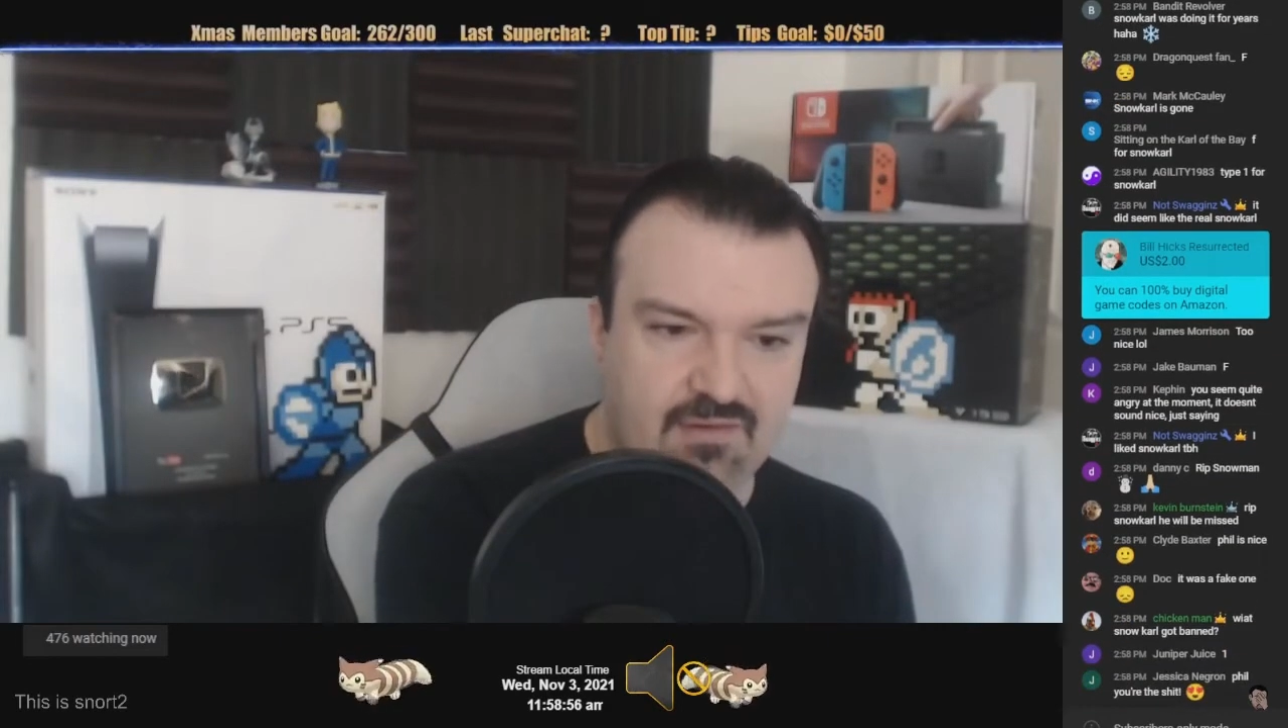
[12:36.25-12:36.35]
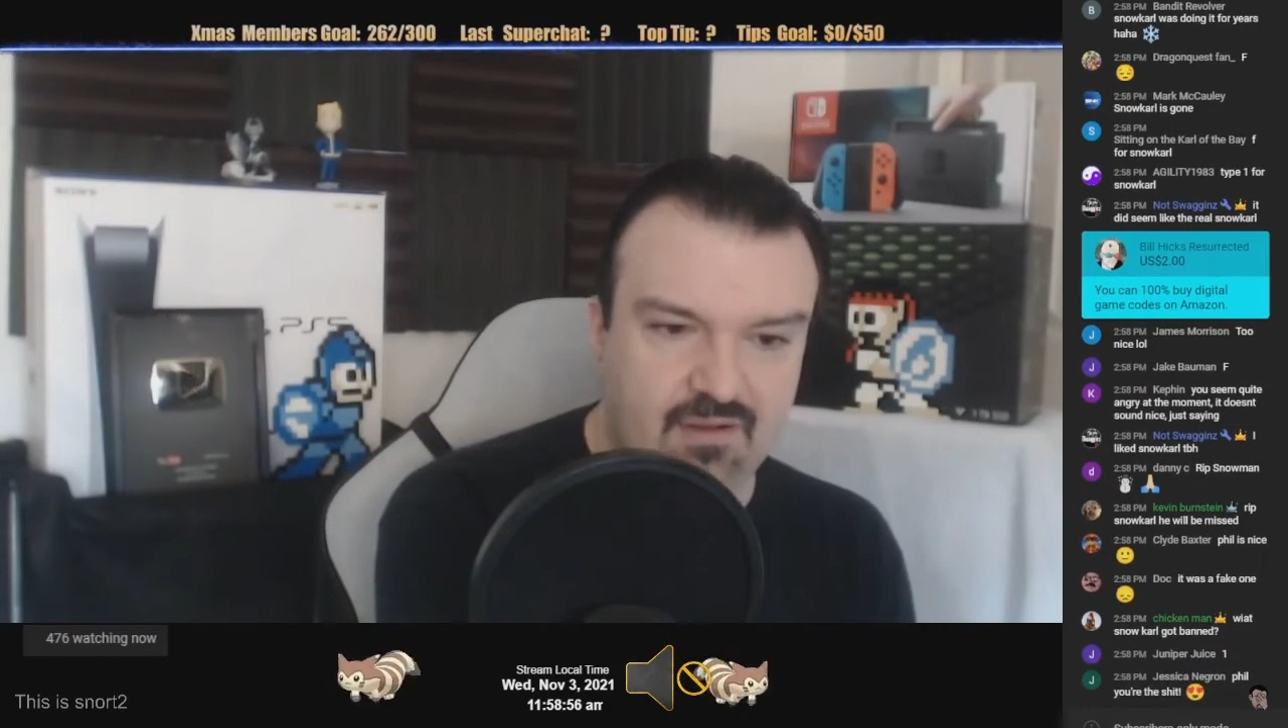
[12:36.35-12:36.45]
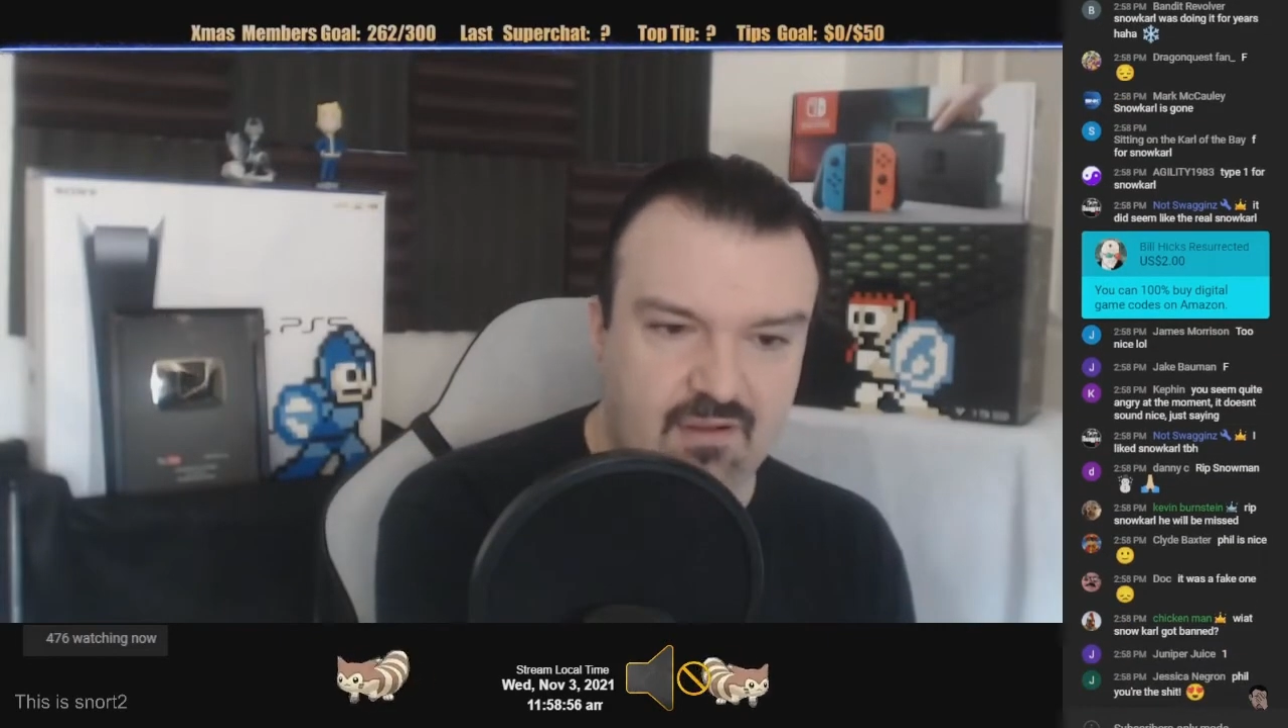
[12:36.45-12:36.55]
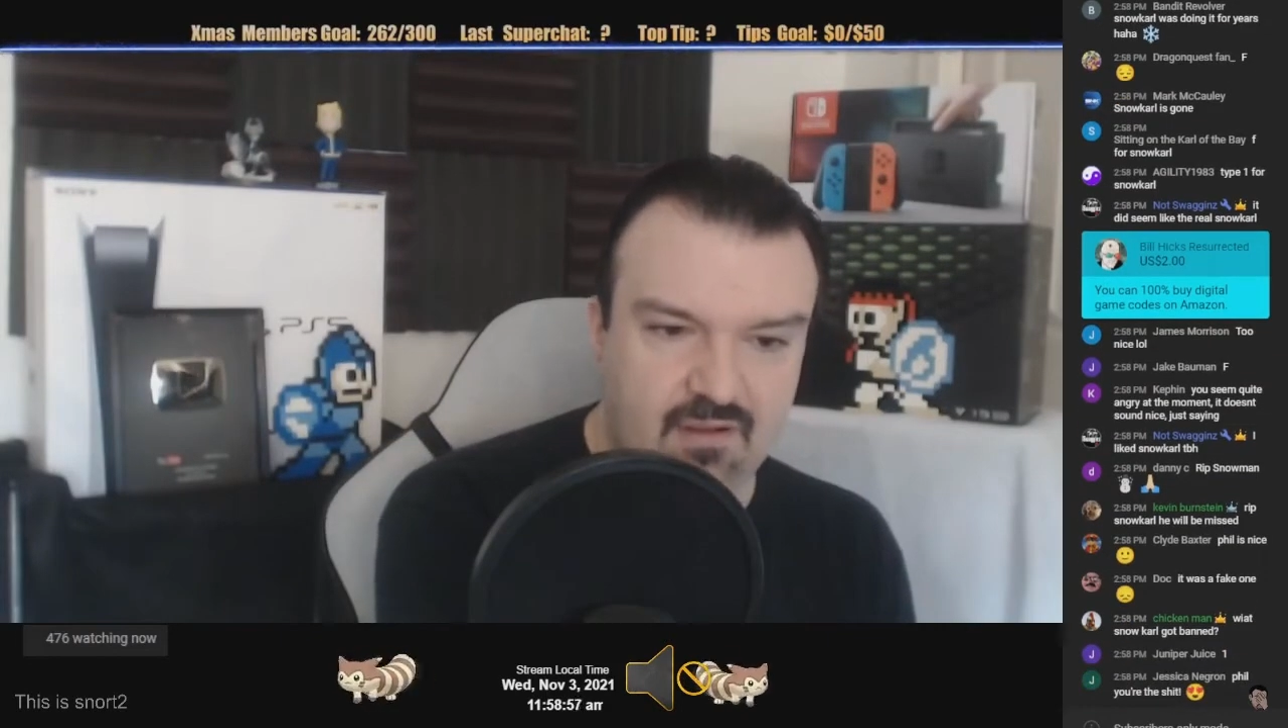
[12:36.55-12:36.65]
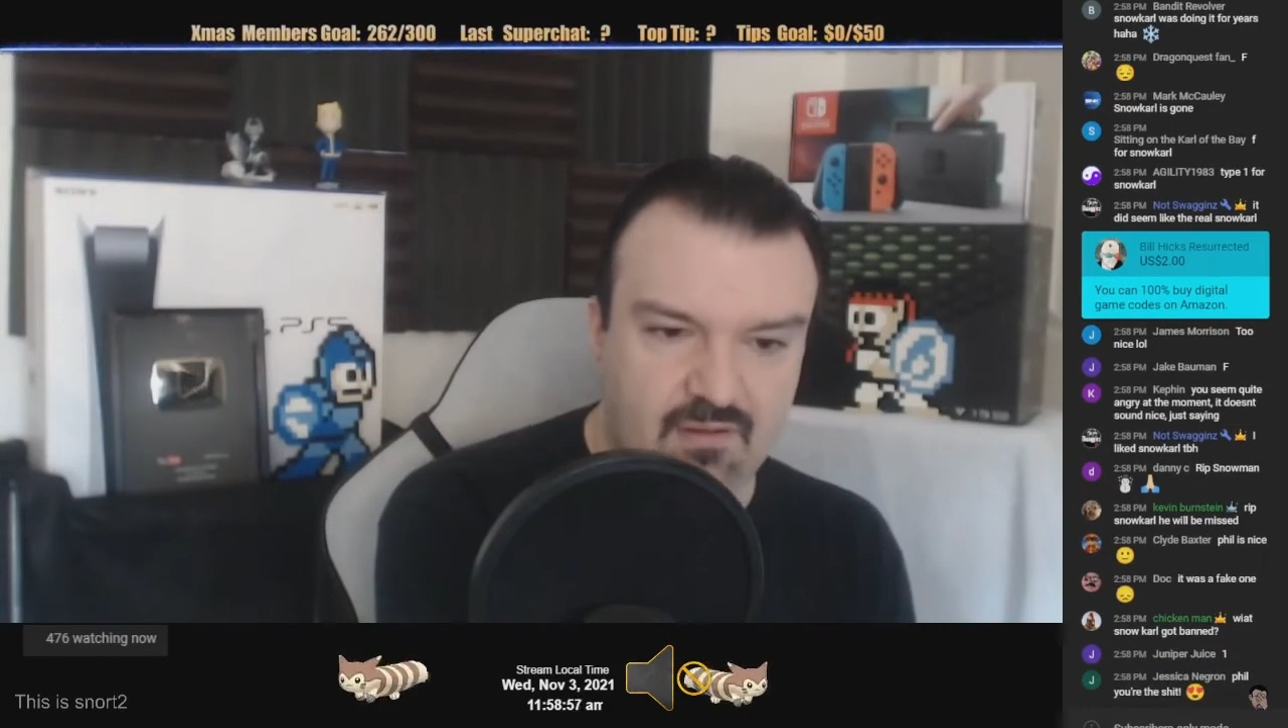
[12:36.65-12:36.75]

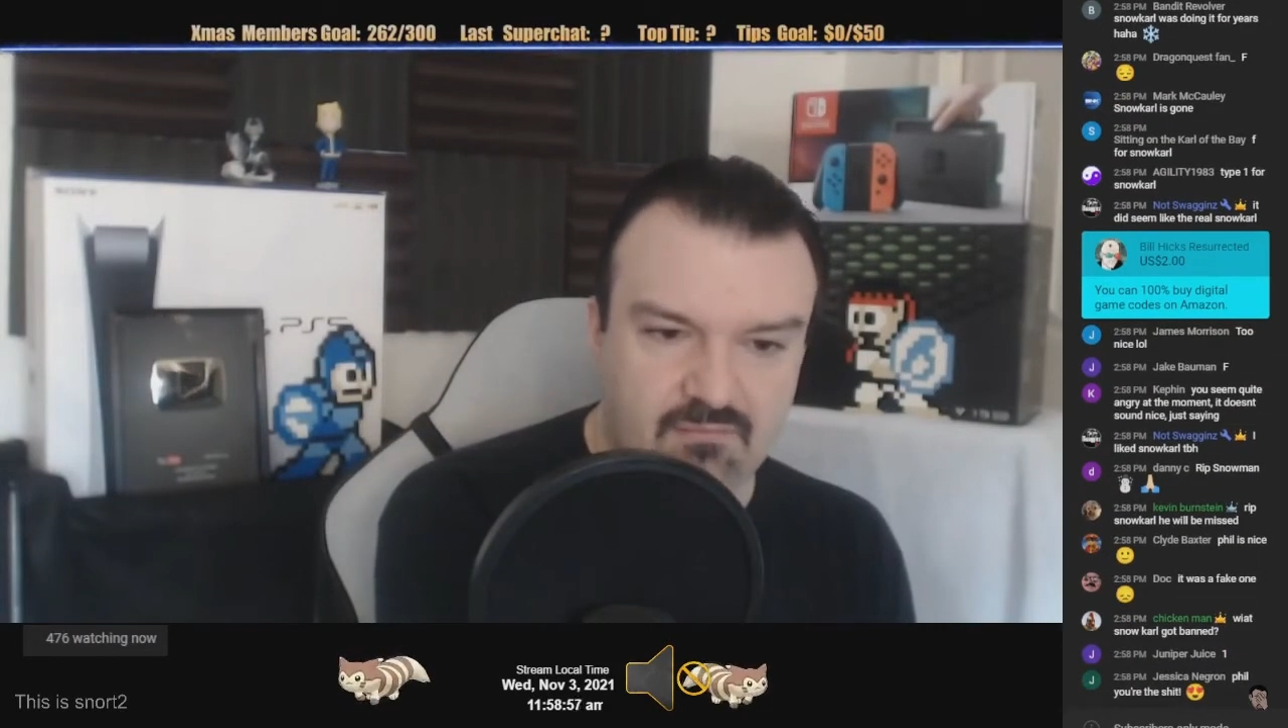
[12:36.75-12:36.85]
I